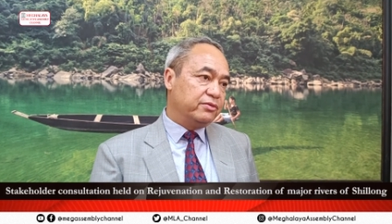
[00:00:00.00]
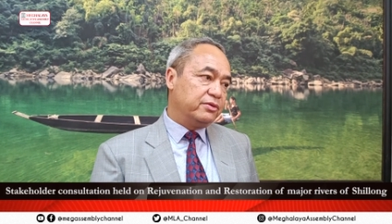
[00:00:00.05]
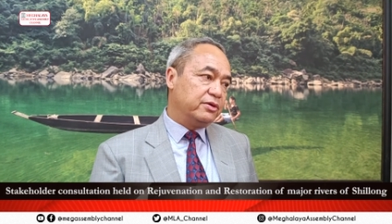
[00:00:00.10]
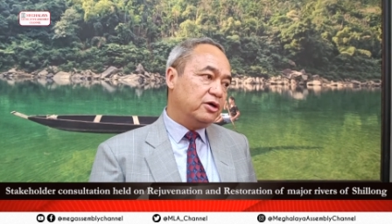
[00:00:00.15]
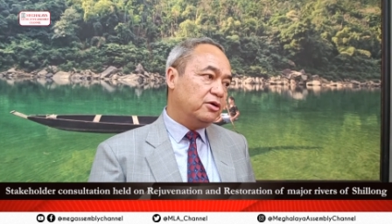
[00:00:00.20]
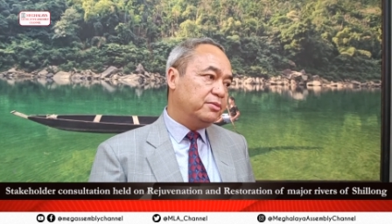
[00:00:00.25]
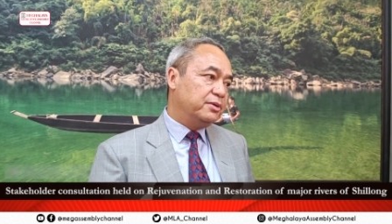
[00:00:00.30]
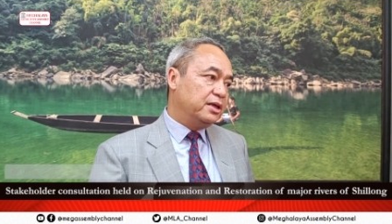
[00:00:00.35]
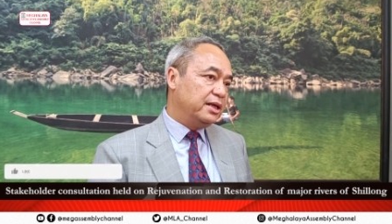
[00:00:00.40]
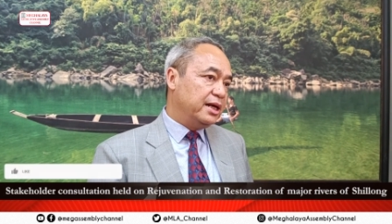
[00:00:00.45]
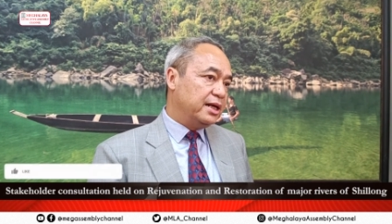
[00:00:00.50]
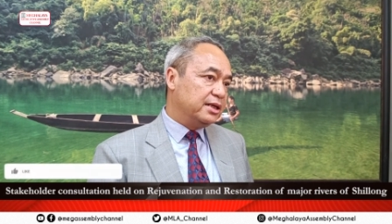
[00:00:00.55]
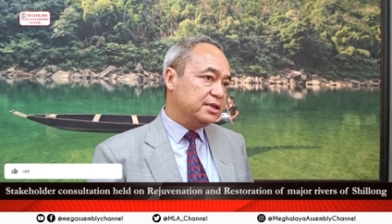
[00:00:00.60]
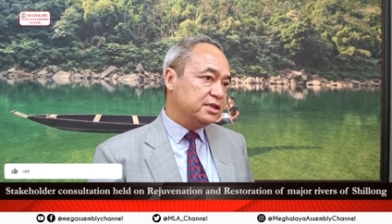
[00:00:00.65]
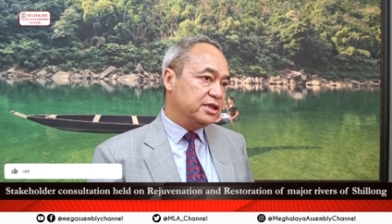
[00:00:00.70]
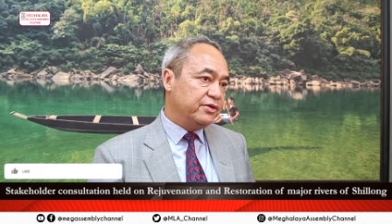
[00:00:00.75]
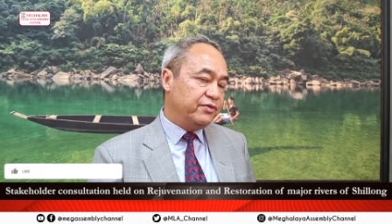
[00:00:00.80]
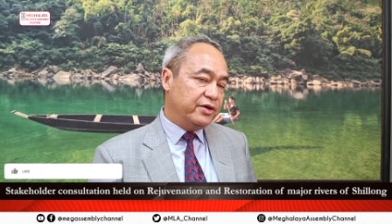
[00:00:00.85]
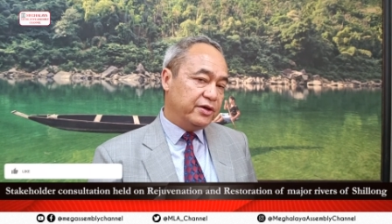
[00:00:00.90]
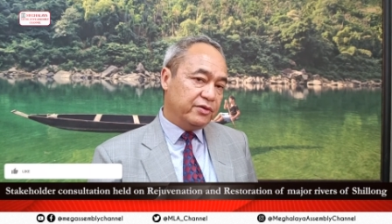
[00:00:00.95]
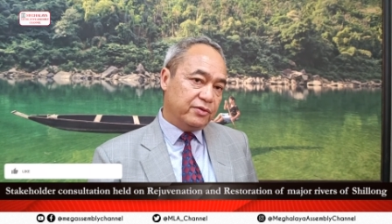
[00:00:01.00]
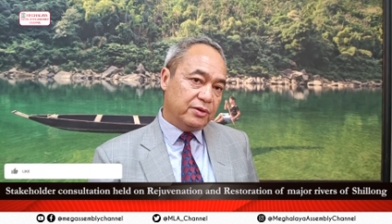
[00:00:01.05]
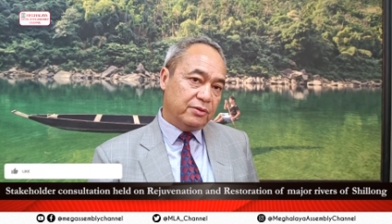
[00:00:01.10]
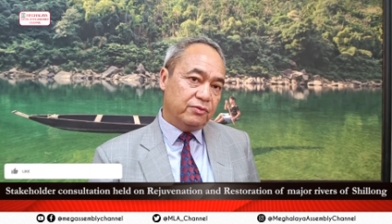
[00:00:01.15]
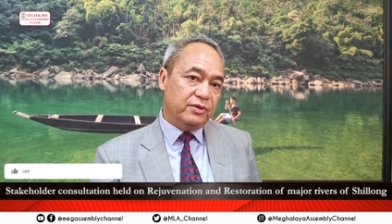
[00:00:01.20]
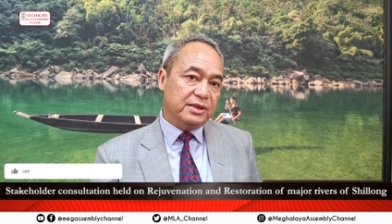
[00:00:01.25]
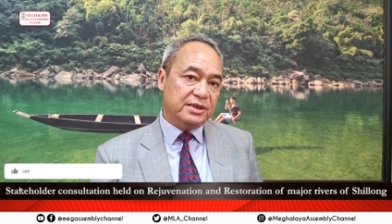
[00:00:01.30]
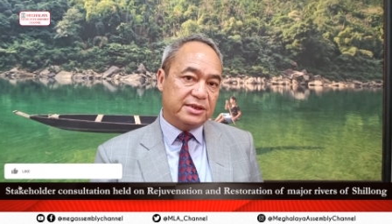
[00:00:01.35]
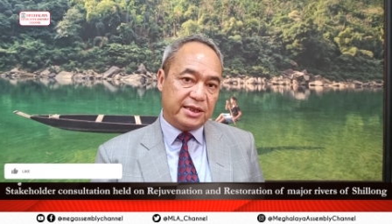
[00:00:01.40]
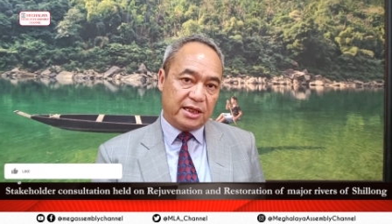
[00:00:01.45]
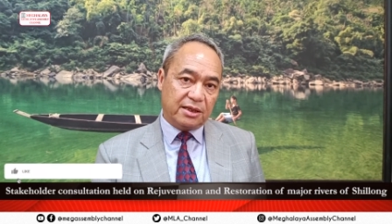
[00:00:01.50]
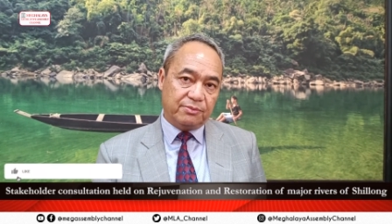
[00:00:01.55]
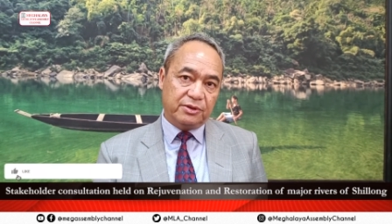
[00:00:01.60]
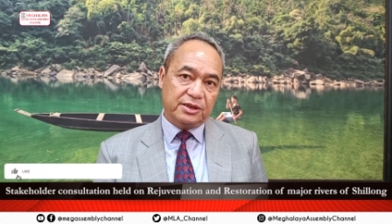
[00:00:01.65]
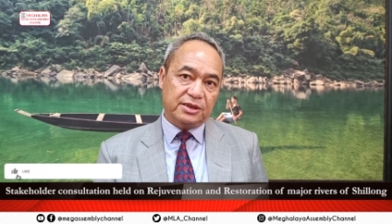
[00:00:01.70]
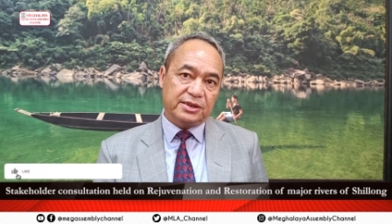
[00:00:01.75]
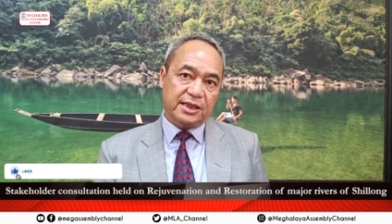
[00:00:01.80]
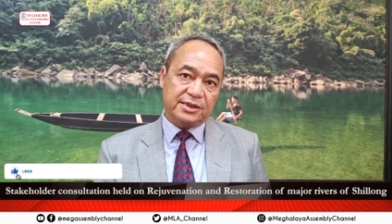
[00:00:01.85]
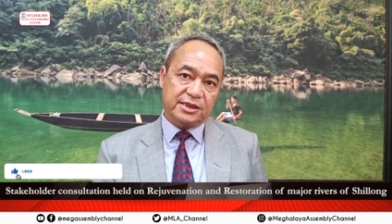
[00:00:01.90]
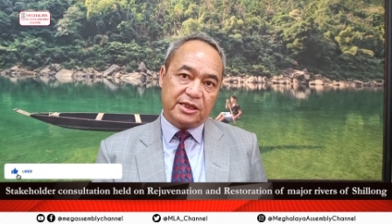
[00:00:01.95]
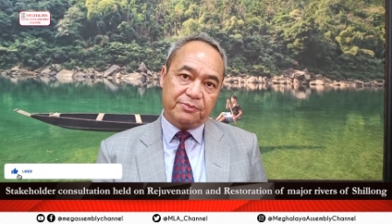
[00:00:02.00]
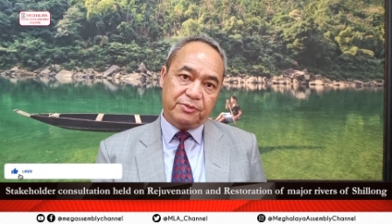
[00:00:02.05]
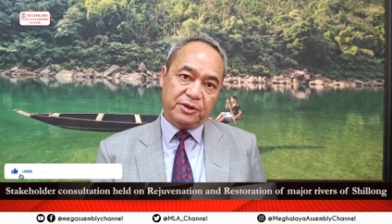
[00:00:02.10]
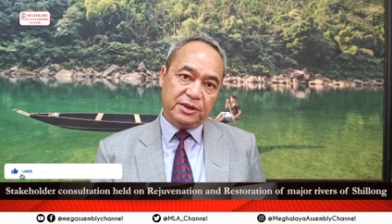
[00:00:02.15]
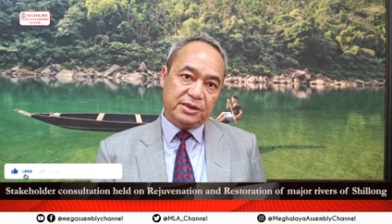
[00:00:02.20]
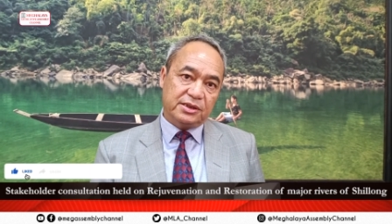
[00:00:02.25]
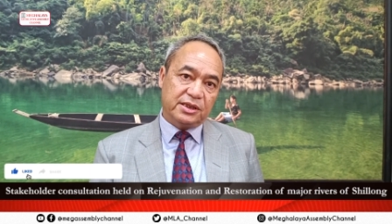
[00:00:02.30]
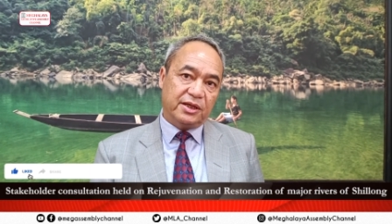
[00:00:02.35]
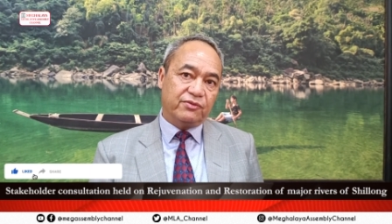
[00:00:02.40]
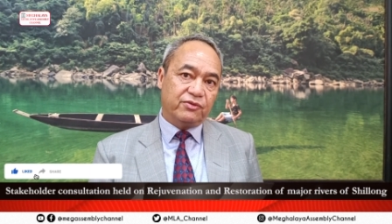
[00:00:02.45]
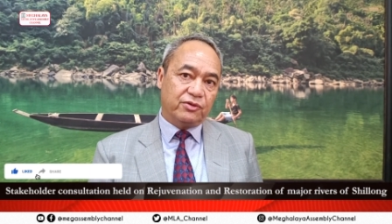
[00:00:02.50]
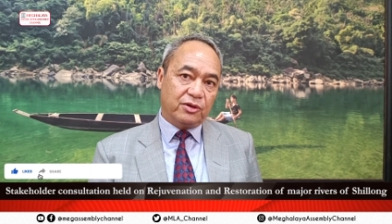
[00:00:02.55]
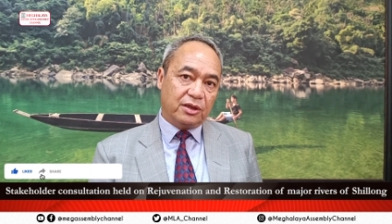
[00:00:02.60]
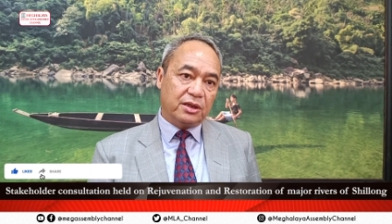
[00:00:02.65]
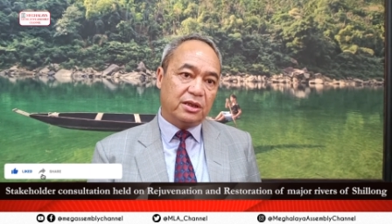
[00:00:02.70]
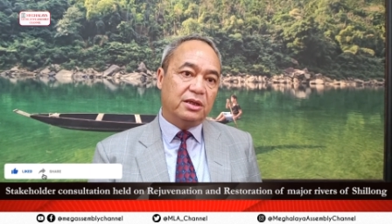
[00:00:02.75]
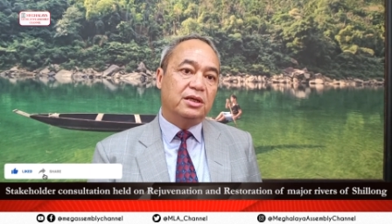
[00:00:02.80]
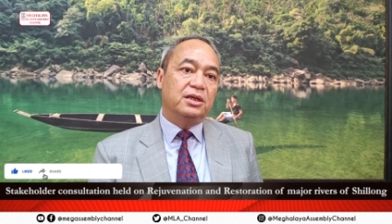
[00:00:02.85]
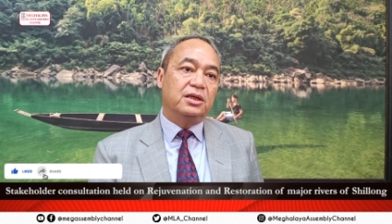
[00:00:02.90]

government land is available we'll set up these STPs if not